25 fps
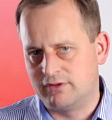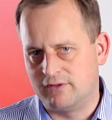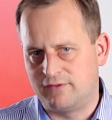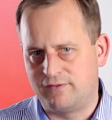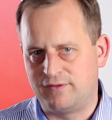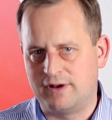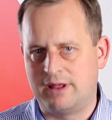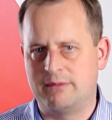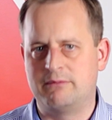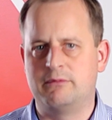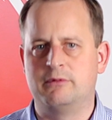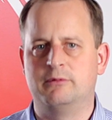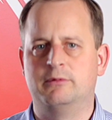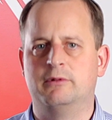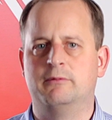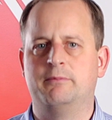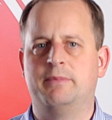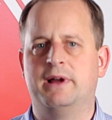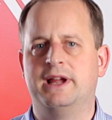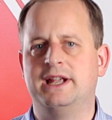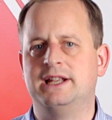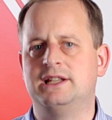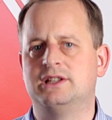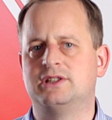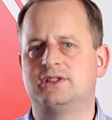For flammable
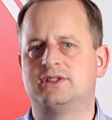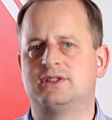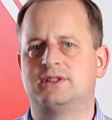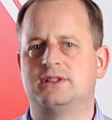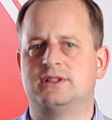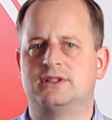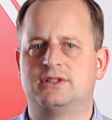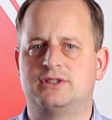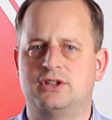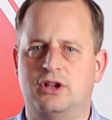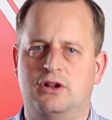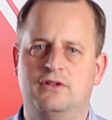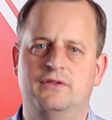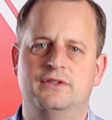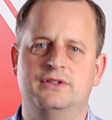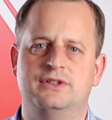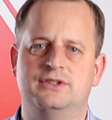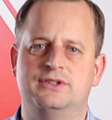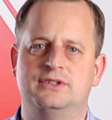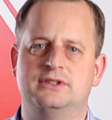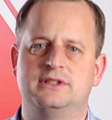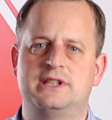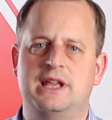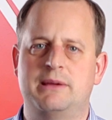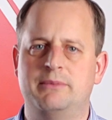paints,
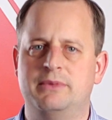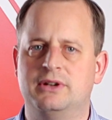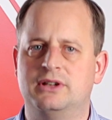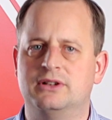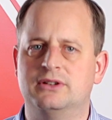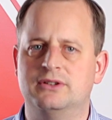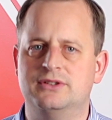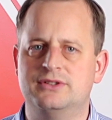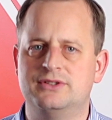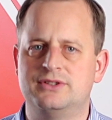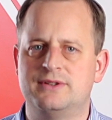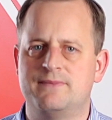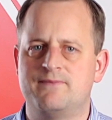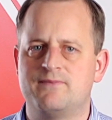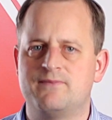solvents and chemicals,